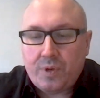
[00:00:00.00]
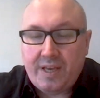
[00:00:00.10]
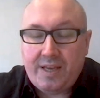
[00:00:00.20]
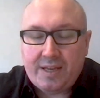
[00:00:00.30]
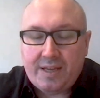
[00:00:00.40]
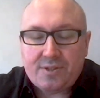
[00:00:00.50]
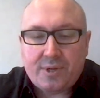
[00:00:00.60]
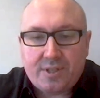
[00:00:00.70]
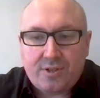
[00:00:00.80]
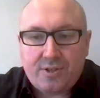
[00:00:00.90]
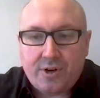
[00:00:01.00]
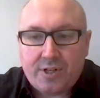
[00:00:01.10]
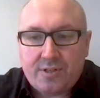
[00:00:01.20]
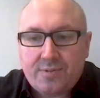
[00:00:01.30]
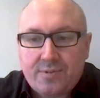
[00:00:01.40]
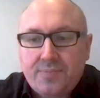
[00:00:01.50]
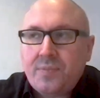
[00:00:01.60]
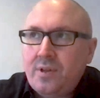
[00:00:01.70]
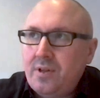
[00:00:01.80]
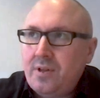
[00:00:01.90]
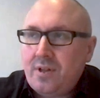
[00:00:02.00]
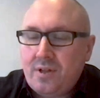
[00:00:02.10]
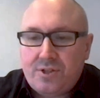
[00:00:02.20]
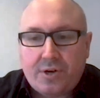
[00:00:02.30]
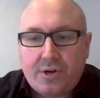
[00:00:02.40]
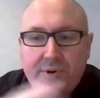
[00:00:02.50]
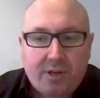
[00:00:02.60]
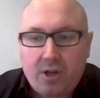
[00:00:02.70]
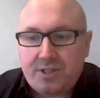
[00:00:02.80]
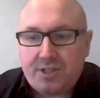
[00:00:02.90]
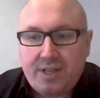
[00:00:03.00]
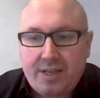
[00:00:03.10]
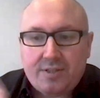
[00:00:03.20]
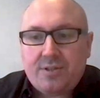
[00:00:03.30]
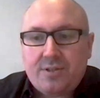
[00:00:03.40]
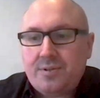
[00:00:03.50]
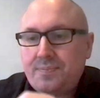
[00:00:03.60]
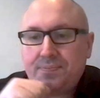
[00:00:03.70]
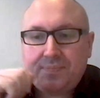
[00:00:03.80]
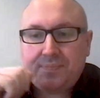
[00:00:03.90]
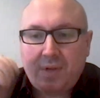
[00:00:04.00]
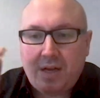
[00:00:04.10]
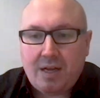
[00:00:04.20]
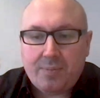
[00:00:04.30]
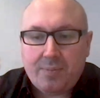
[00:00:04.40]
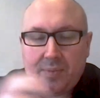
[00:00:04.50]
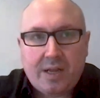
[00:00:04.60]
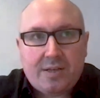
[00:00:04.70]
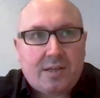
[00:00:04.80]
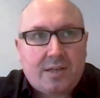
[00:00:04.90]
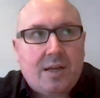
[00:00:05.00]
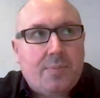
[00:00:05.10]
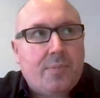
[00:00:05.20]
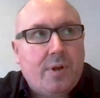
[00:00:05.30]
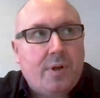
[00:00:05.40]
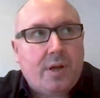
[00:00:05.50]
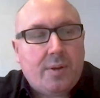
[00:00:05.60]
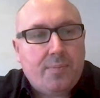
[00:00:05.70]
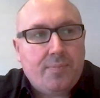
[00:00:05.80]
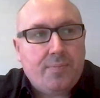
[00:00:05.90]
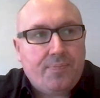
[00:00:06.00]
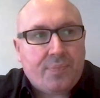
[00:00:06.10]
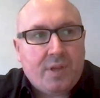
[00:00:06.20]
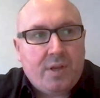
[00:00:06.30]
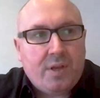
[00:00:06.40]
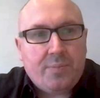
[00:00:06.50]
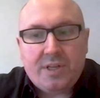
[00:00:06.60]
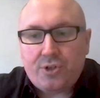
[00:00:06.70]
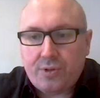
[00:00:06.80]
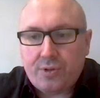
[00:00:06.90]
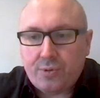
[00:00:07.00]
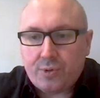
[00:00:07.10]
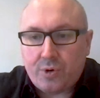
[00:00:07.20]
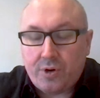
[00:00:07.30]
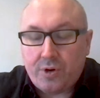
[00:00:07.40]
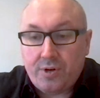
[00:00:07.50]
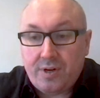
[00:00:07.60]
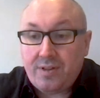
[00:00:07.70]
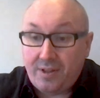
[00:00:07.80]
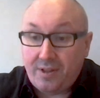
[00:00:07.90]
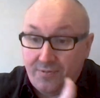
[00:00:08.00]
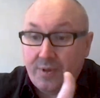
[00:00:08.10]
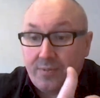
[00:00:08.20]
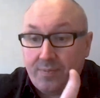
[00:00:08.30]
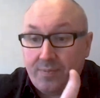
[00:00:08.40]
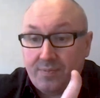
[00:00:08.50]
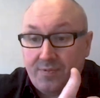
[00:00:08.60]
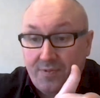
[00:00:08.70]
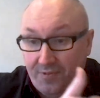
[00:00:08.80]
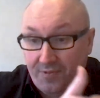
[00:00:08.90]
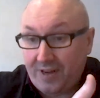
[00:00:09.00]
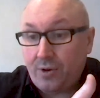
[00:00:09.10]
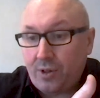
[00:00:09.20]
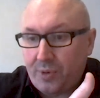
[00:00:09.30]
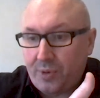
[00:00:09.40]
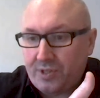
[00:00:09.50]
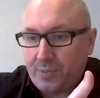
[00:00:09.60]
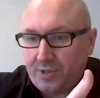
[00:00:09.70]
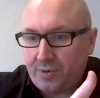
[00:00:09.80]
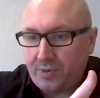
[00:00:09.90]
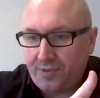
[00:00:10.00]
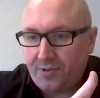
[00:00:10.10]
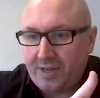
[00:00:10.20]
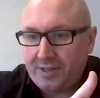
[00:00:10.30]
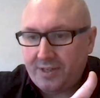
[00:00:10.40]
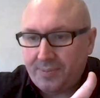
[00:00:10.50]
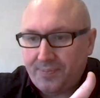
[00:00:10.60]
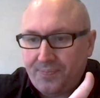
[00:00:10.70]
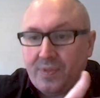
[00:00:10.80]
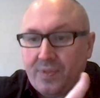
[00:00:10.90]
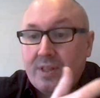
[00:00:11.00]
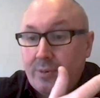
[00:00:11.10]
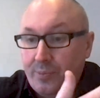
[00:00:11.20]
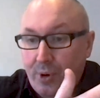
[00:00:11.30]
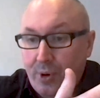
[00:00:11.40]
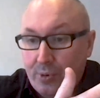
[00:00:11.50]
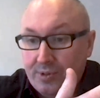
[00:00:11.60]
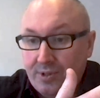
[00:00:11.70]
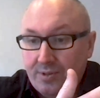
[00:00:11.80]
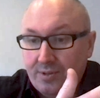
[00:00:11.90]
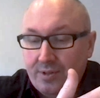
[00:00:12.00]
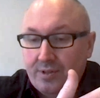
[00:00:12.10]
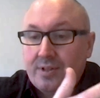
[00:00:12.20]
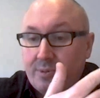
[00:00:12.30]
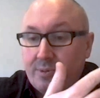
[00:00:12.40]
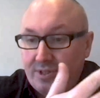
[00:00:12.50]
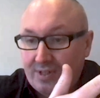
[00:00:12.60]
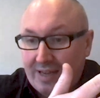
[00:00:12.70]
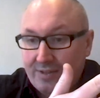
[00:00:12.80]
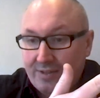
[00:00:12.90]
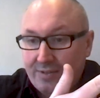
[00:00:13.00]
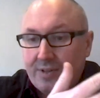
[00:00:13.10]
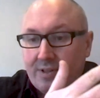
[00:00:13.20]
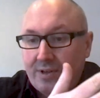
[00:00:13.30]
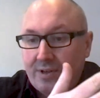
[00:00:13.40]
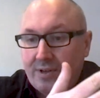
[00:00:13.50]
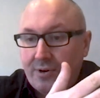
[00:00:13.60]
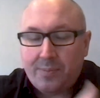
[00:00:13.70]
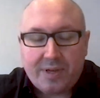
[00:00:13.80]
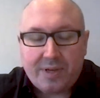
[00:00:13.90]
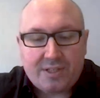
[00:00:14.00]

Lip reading: Key interesting targets, generated lots of hits, made sure that those were, they fitted all the principles that we've defined, that they were potent, they were selective, and that they're